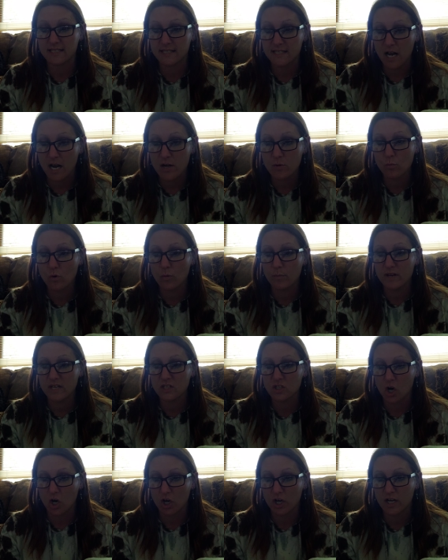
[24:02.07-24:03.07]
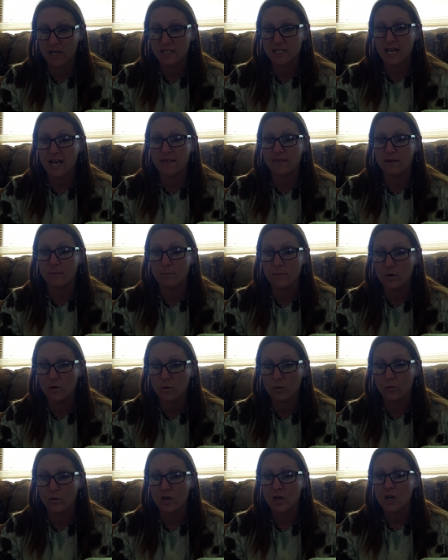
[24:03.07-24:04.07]
sun will be darkened and the
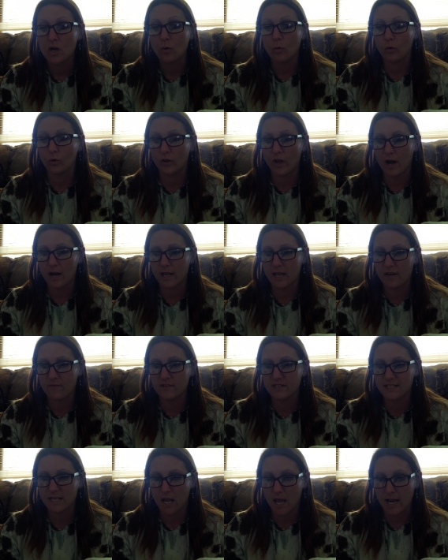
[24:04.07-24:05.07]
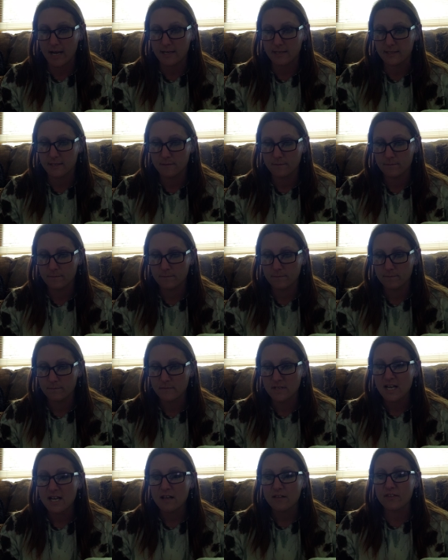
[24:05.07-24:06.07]
moon will not give its light
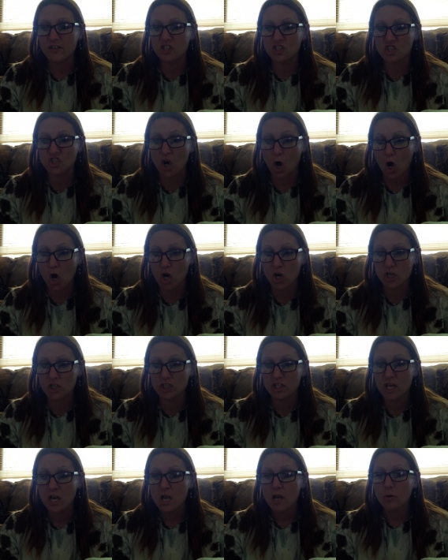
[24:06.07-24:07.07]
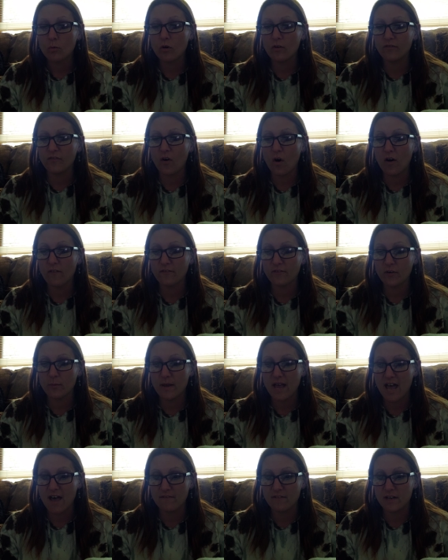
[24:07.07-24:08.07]
the stars will fall from
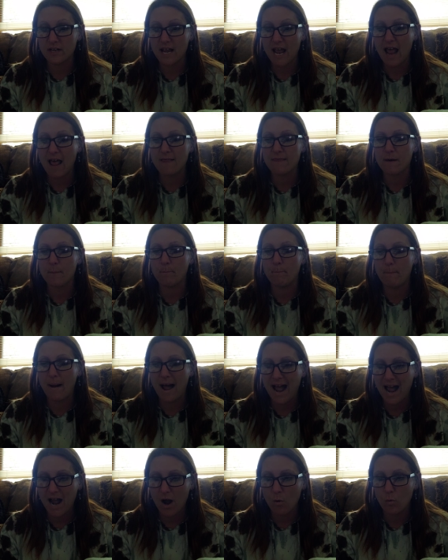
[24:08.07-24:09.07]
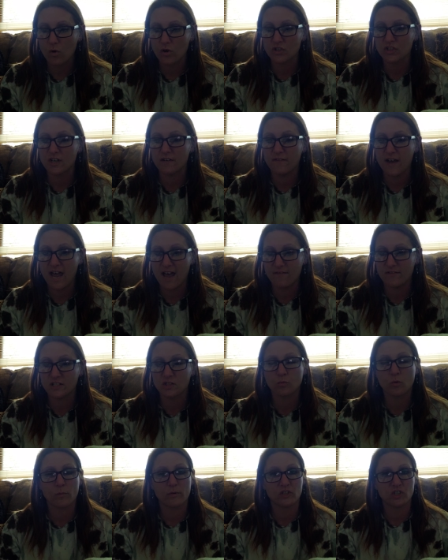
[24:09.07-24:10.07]
heaven, and the powers of
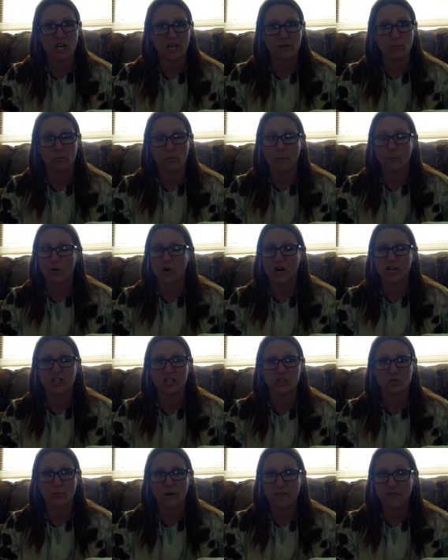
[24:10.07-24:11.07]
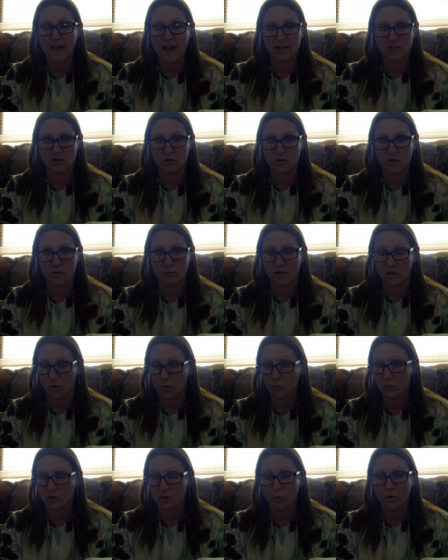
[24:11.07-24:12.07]
heavens will be shaken. Remember, I just read that to you in
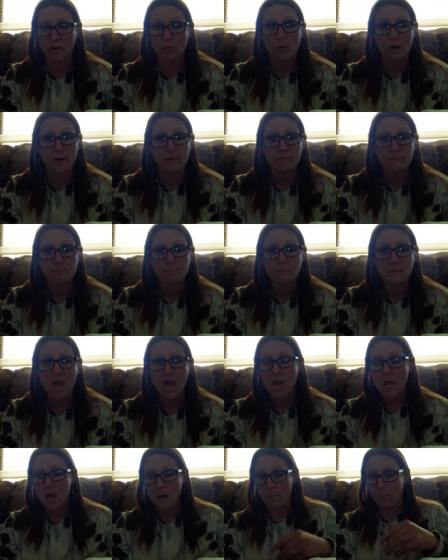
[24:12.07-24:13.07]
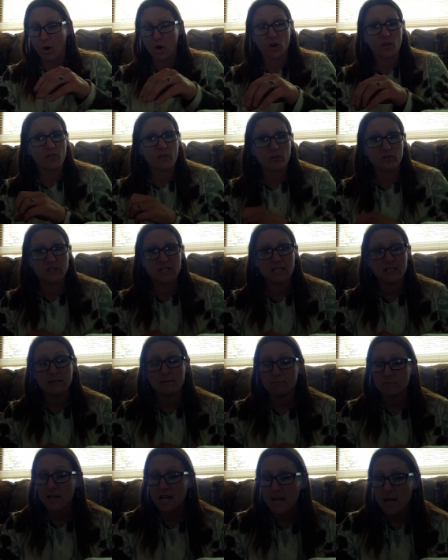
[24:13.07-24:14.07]
Luke 21, Mark 13,
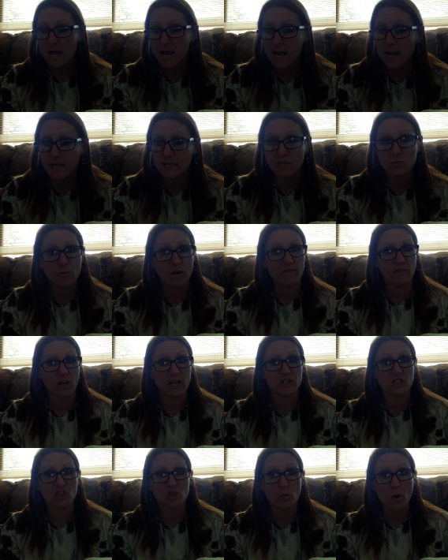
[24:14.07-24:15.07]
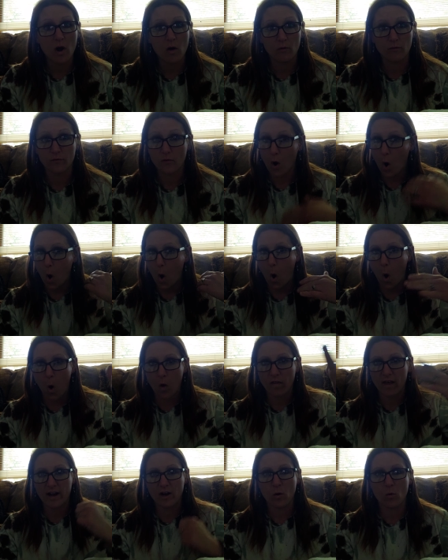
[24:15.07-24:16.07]
and in Revelation 12.
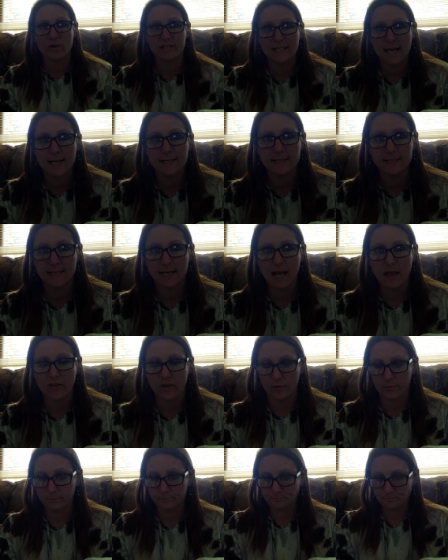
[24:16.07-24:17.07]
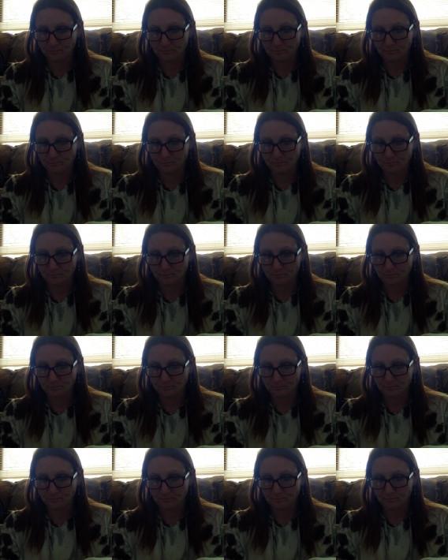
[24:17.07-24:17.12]
All that coincides together